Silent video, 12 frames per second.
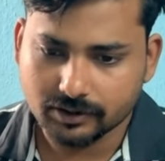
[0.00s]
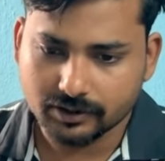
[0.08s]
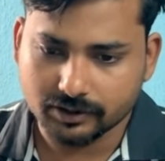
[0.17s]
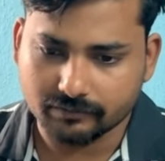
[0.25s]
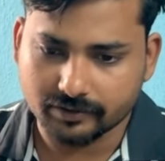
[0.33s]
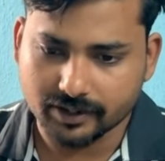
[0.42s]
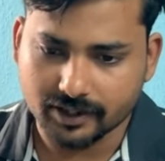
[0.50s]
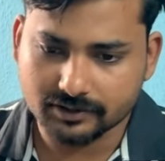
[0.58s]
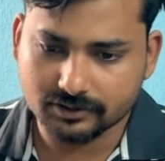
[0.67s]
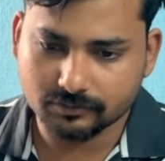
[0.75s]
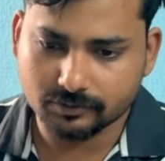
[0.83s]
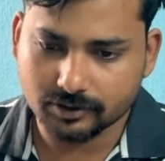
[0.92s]
The queen has
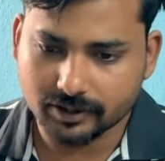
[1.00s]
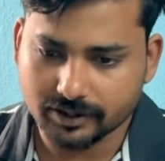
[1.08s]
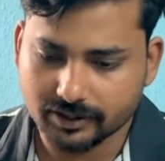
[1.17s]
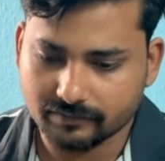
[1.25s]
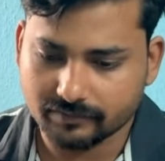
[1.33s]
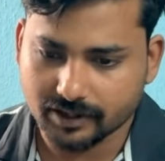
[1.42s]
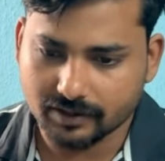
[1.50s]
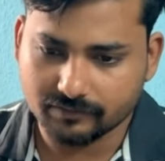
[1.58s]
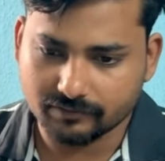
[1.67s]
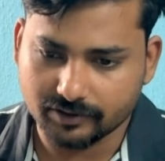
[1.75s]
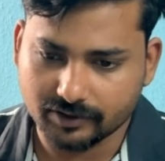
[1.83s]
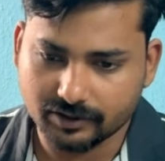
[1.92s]
to block, and then we have
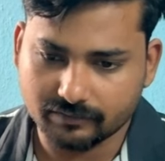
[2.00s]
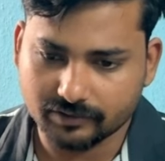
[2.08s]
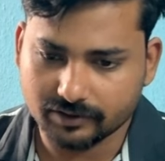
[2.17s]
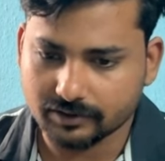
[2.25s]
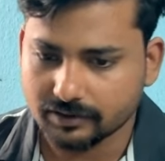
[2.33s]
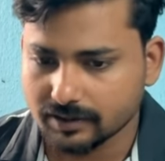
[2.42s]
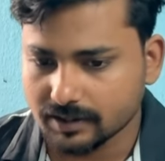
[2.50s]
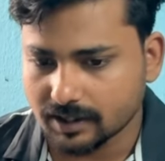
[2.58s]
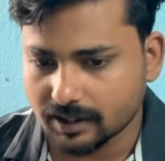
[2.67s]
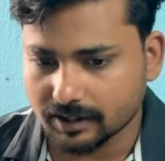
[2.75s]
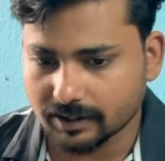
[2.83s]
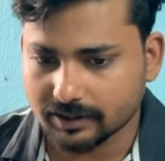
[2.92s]
queen e1.
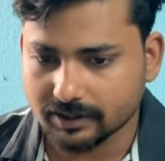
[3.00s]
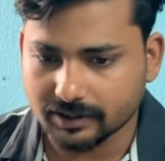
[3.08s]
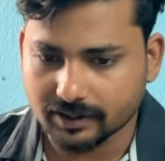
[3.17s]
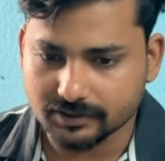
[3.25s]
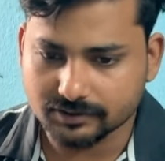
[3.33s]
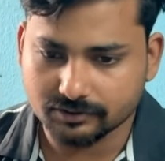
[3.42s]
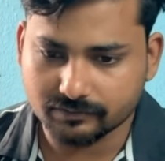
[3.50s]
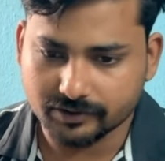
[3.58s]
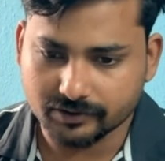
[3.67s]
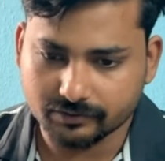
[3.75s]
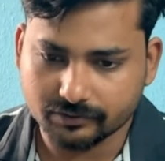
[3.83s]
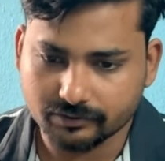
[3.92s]
Again, king has nowhere
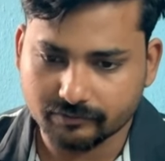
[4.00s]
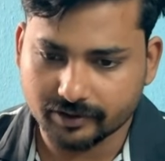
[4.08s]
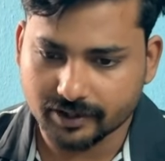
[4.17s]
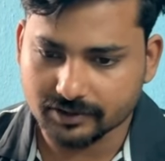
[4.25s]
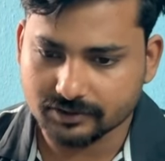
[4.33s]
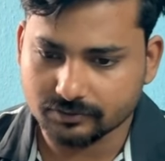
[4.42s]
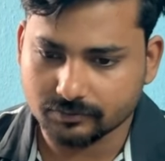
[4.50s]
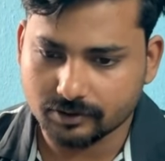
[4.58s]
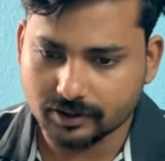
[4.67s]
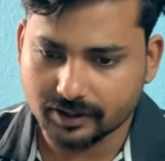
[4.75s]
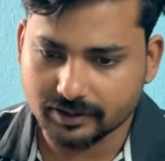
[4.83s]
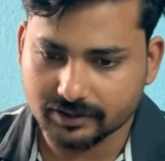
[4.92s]
to go. Queen has to block,
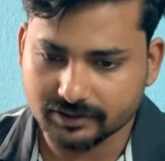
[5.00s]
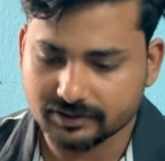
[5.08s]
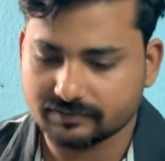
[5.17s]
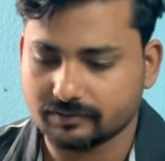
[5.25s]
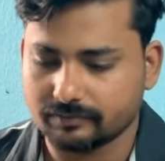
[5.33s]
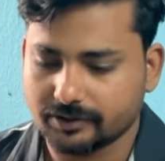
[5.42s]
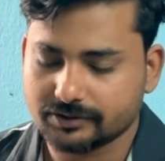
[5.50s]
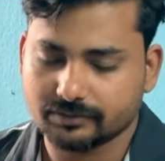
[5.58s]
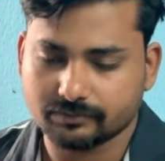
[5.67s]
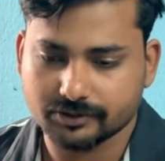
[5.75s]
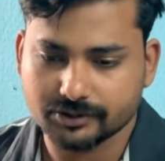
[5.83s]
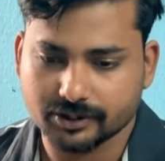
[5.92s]
and then this will be a
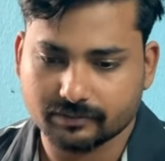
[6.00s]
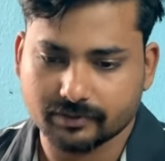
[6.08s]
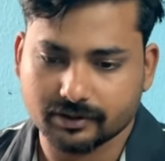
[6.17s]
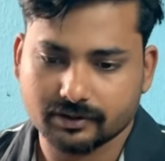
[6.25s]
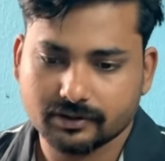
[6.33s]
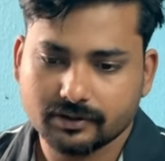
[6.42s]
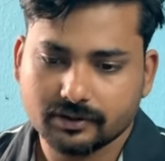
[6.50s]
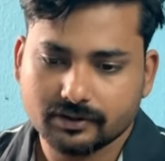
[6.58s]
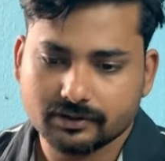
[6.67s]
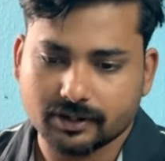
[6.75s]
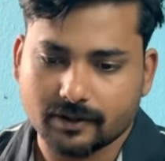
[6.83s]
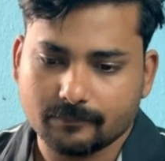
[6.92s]
simply checkmate.
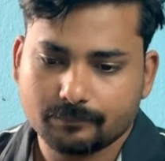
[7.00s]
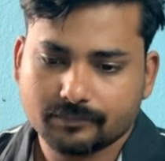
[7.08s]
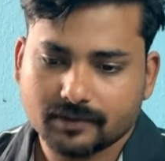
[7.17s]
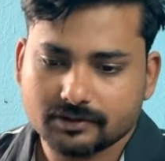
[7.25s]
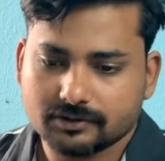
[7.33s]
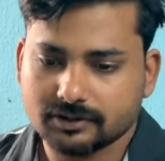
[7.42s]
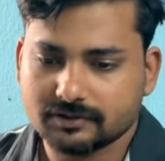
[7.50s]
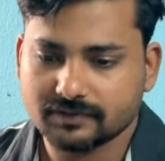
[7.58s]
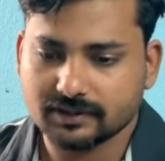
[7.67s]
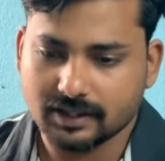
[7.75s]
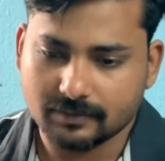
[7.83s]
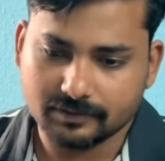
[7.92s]
So yeah. So this
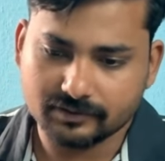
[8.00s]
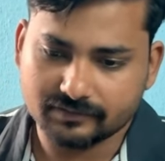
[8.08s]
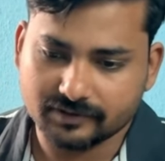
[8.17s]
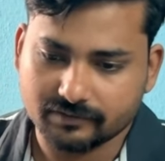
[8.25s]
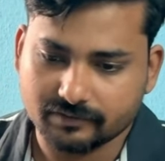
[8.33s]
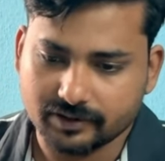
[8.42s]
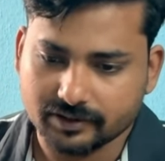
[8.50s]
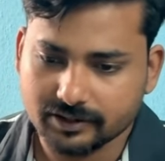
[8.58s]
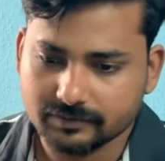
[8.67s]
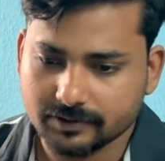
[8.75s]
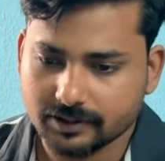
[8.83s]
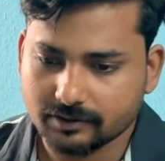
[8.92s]
will happen if the queen takes.
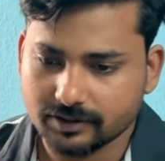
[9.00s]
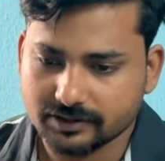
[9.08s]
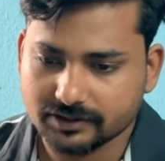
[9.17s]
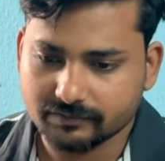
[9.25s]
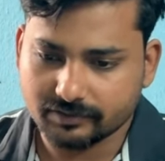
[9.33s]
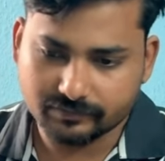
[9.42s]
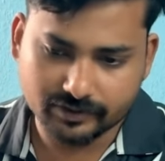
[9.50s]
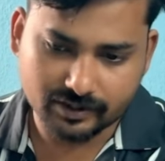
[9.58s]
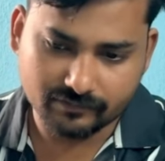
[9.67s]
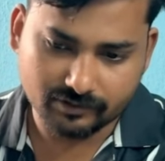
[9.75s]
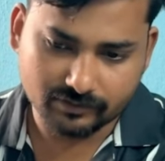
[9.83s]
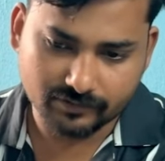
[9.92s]
But now let's see what
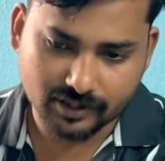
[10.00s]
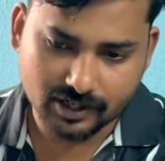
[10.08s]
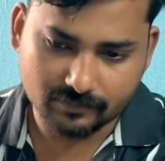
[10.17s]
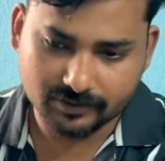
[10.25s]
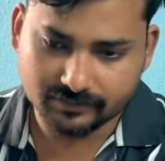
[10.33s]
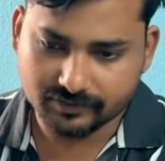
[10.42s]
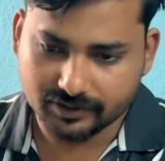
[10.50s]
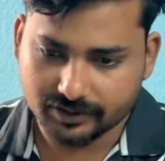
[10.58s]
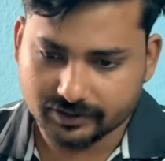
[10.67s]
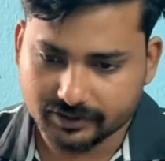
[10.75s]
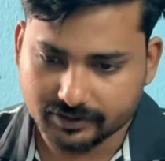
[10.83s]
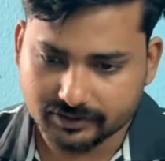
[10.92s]
will happen if the knight
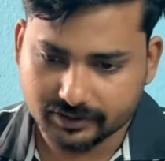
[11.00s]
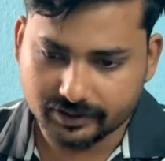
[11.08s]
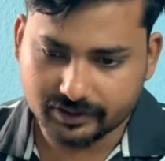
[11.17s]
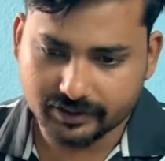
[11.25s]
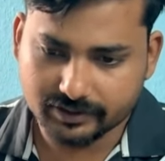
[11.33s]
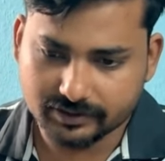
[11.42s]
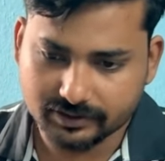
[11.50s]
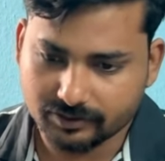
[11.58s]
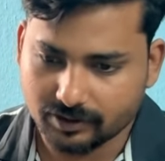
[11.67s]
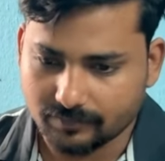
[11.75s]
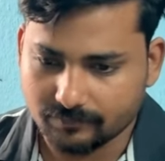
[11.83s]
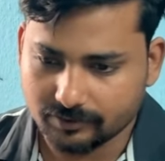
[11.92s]
takes. Knight takes.
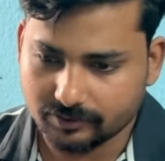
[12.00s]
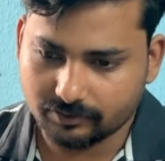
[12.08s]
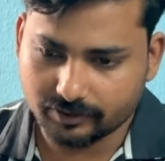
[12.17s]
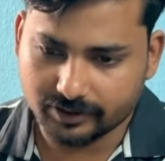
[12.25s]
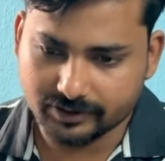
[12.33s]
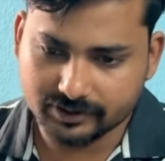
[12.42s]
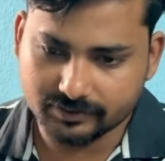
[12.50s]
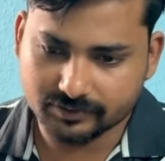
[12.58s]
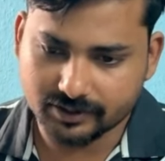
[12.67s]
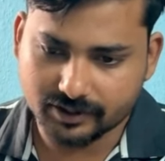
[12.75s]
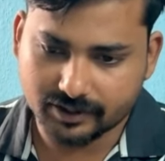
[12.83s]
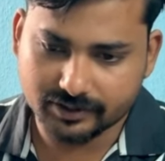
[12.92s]
Yeah. Okay. It seems
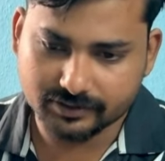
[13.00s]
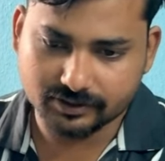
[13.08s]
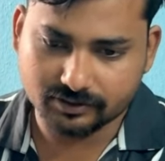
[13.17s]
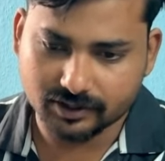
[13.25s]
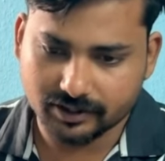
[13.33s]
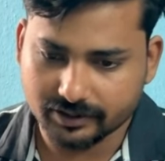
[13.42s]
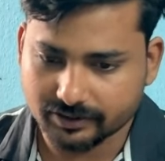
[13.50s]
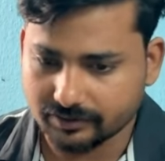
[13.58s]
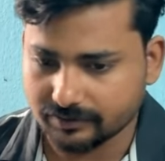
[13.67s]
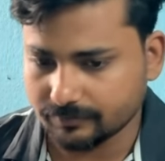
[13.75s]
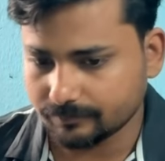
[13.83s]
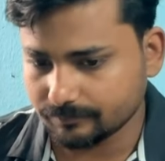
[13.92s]
that knight is now guarding
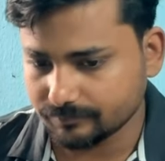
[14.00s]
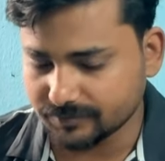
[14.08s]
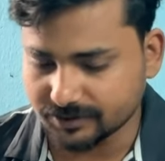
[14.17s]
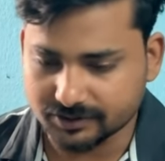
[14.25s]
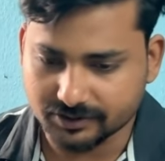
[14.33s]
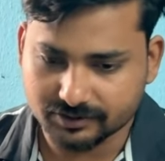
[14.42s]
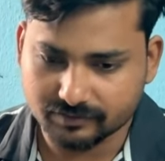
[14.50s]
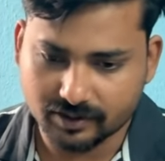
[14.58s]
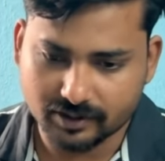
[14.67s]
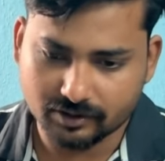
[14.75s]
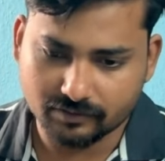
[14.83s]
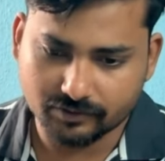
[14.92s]
the g3 square,
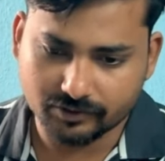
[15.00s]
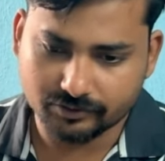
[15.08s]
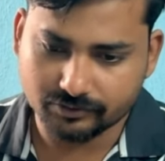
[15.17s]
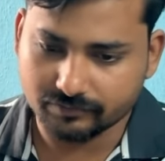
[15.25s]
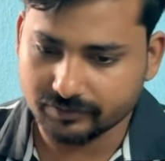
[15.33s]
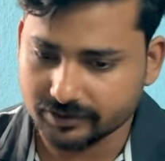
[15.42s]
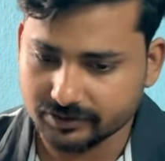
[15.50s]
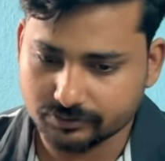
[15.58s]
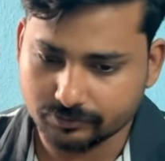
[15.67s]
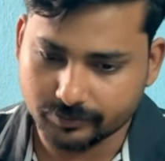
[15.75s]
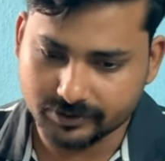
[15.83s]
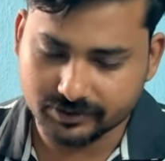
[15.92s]
and now what you do with these two
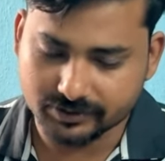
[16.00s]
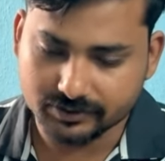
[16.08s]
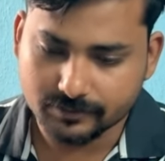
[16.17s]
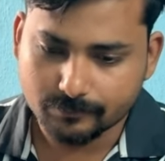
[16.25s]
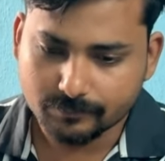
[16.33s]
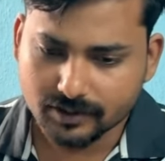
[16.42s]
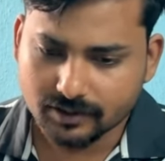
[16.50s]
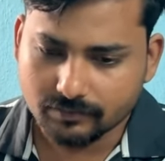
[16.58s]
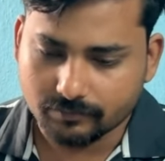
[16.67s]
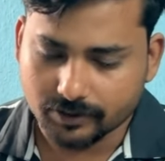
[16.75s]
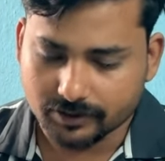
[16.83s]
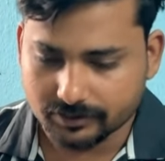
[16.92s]
pieces?
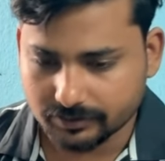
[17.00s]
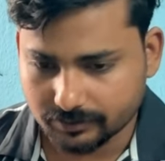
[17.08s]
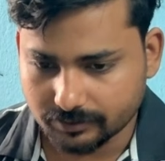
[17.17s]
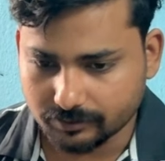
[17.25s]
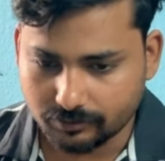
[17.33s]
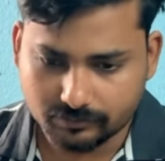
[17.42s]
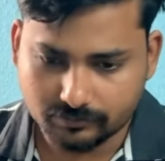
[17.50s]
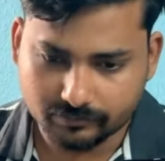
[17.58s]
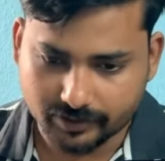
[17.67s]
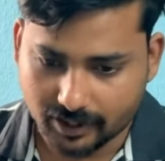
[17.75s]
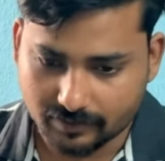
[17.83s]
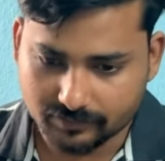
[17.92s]
But no, we
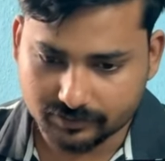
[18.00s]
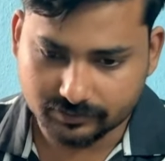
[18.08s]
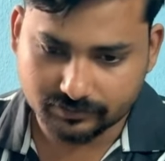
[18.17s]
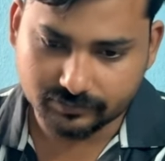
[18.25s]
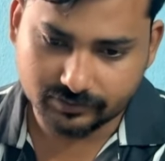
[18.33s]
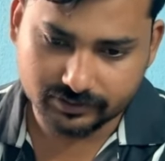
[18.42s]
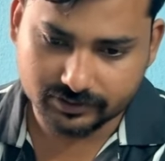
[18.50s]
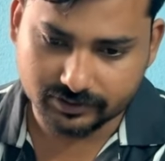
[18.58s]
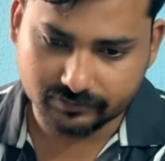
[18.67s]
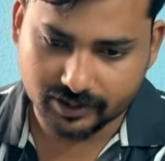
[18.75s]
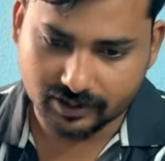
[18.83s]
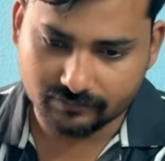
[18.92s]
have a still
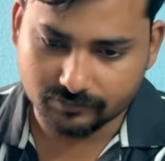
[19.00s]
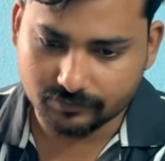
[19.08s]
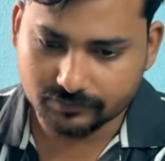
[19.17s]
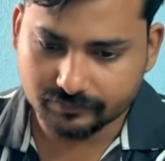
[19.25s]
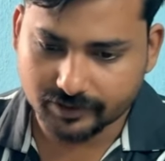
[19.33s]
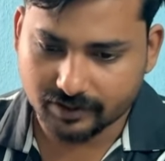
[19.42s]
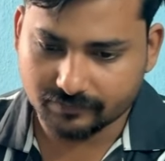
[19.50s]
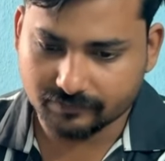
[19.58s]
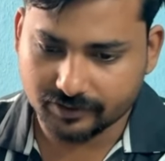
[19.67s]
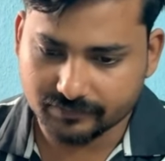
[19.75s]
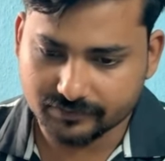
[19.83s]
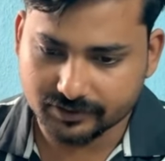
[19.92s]
we have moves. We have queen
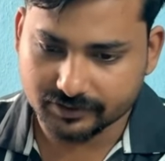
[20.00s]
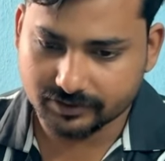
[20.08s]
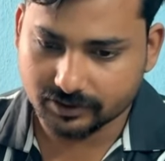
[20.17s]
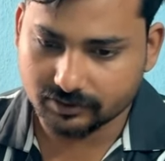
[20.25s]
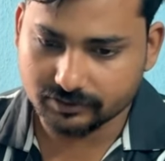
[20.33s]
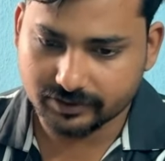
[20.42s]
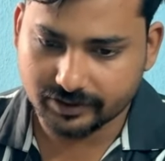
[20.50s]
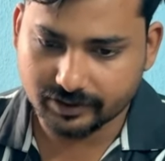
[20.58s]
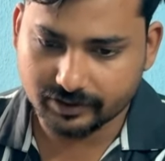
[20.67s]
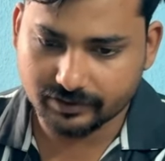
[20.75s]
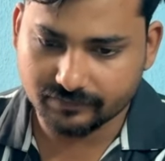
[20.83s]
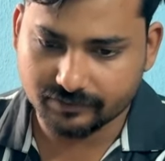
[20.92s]
f6. Now saying
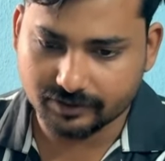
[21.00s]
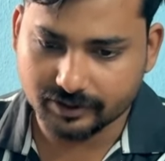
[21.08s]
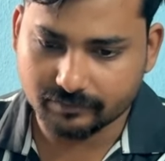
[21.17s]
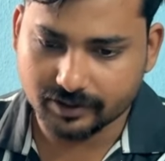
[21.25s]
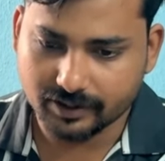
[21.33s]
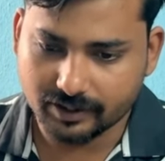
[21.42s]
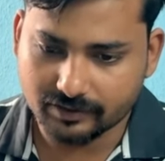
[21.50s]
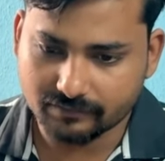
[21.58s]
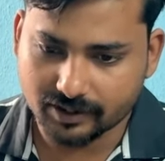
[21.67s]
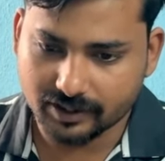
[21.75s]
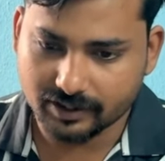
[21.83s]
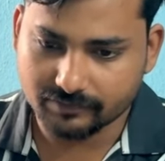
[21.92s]
if you take my knight,
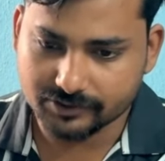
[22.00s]
I have a